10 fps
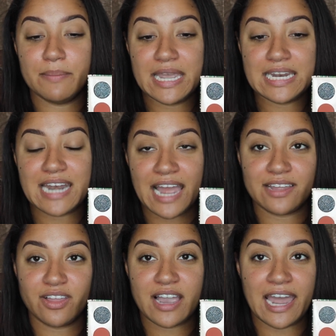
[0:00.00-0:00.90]
in an
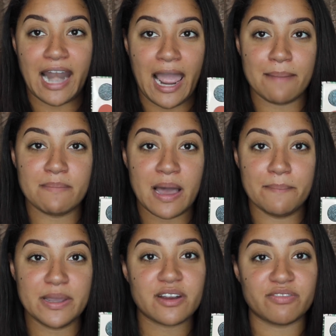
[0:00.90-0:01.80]
eye look, and I'm a
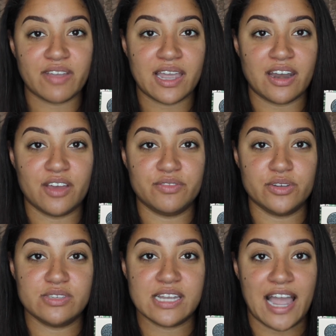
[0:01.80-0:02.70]
bigger fan of
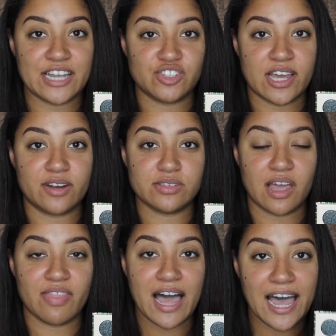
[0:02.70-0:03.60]
using eyeshadows
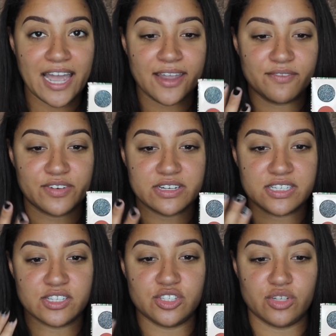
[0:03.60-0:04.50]
on the eye
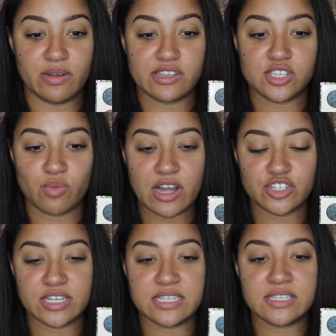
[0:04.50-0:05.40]
versus doing
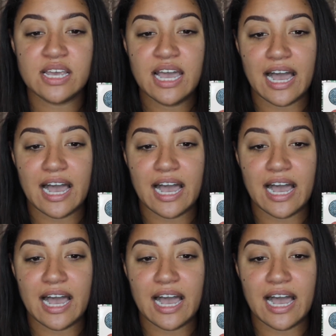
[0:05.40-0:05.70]
swatches.